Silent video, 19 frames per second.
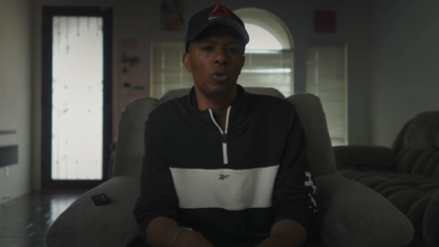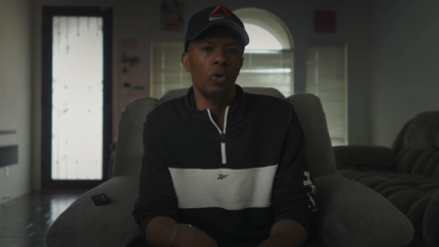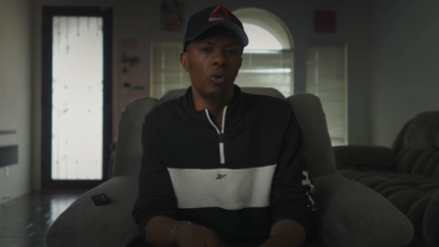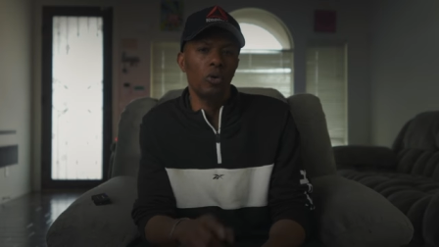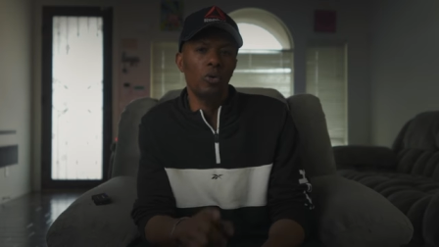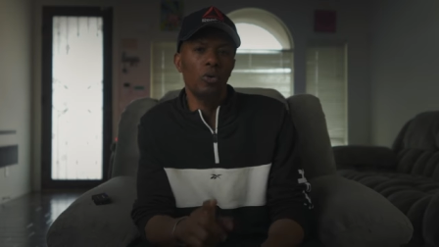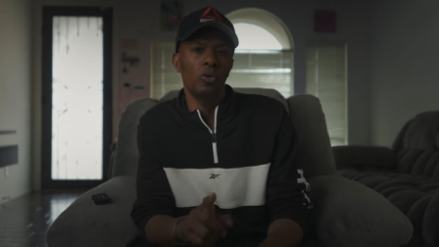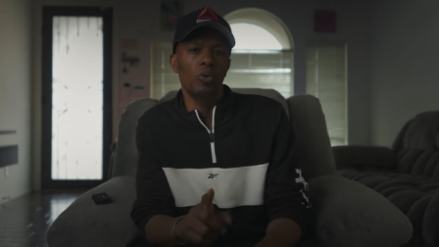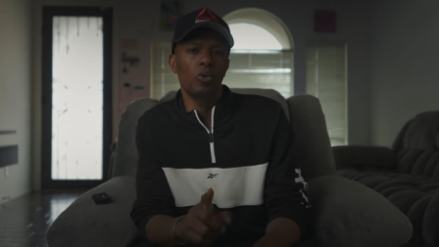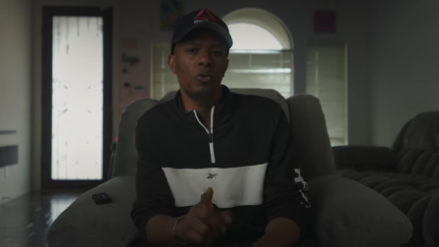
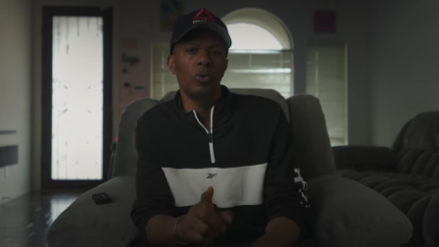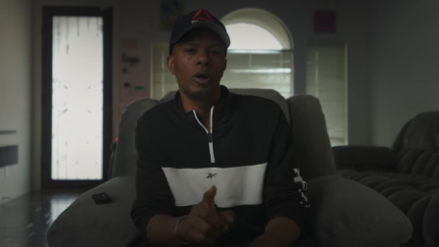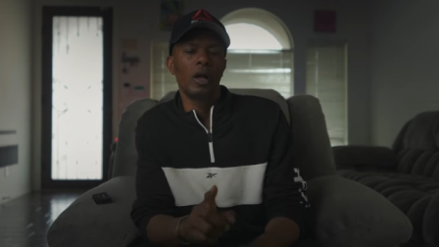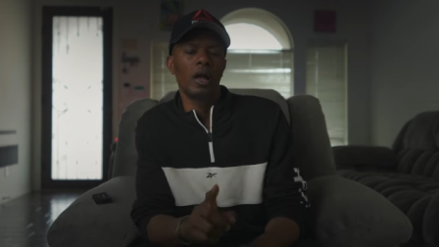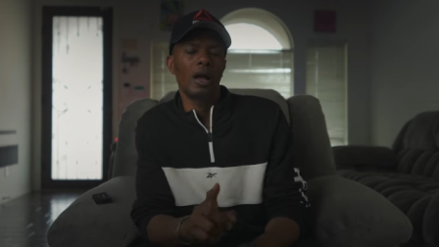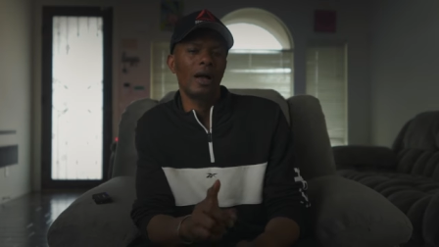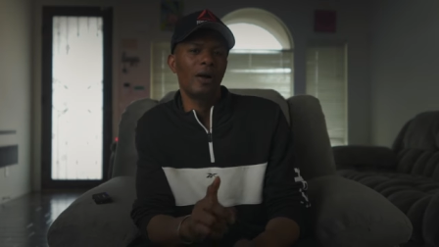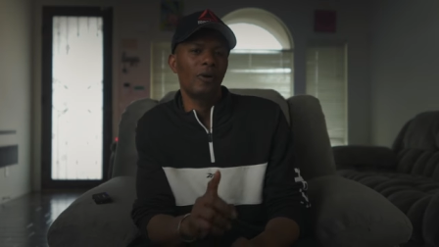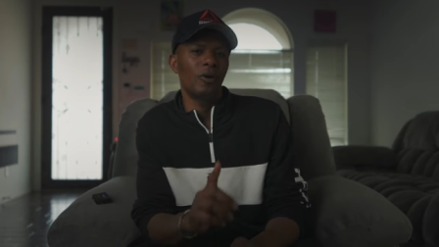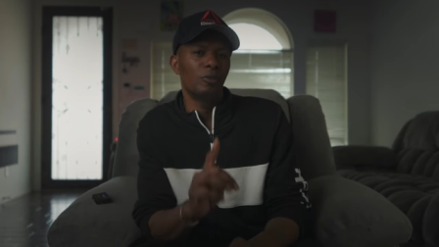Oh,
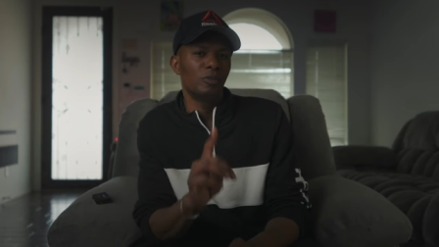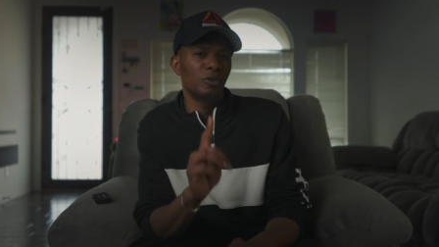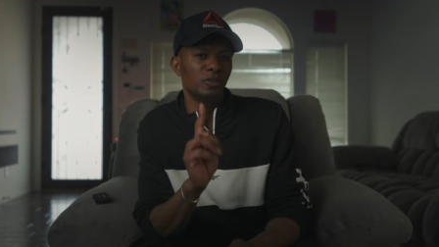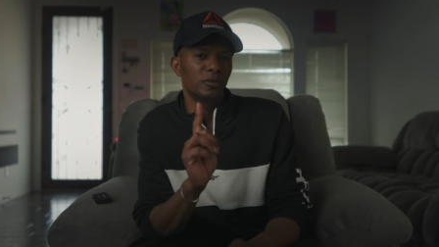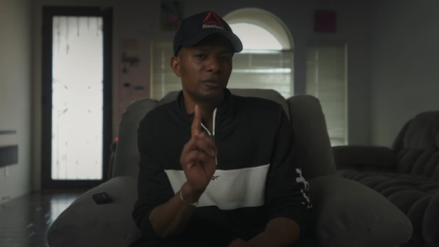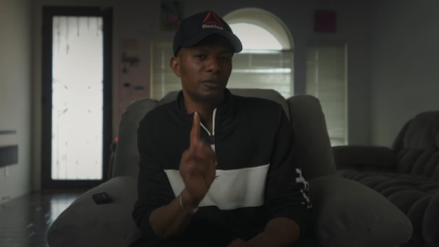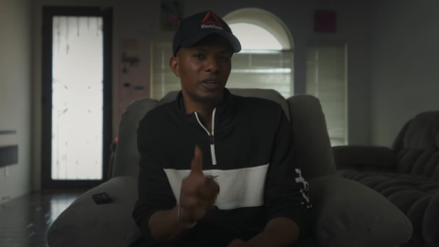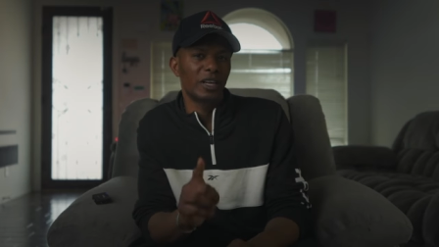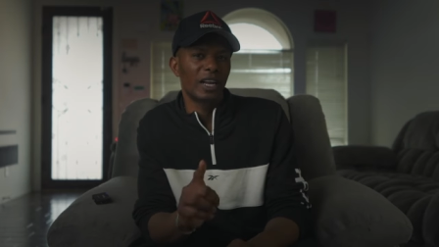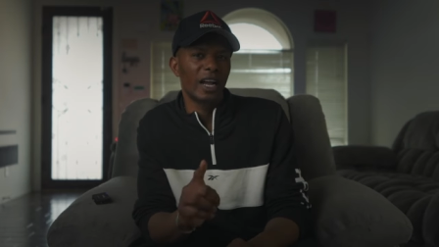I almost
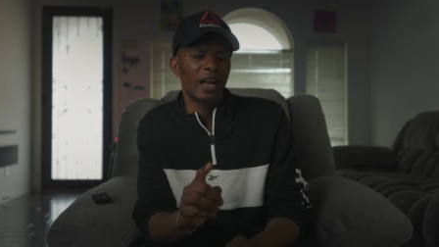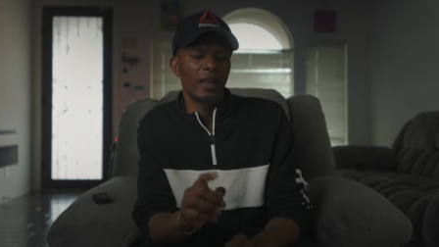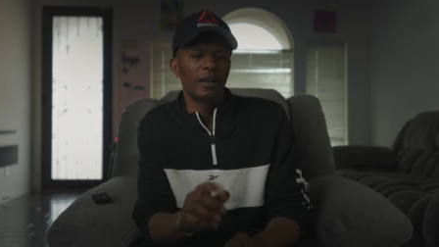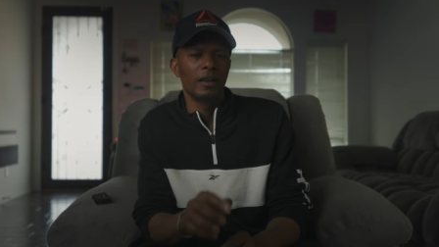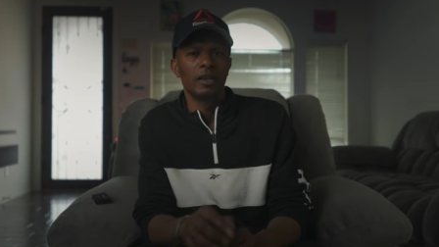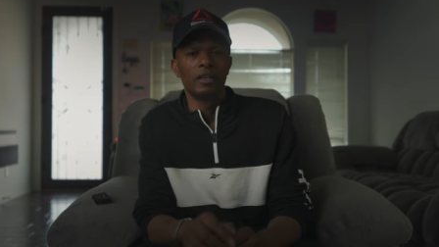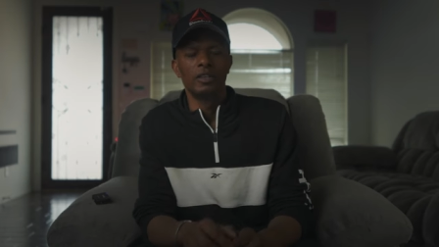forgot.